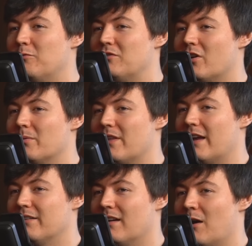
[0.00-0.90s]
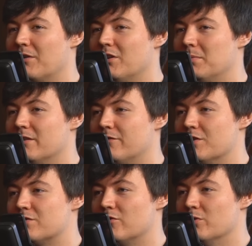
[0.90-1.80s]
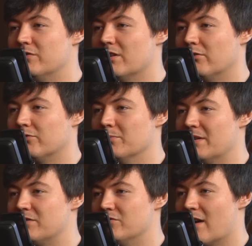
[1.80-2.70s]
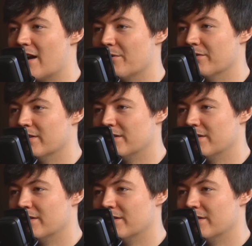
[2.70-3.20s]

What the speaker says: we talk about that, how could there be a fish fruit if devil fruit makes you drown?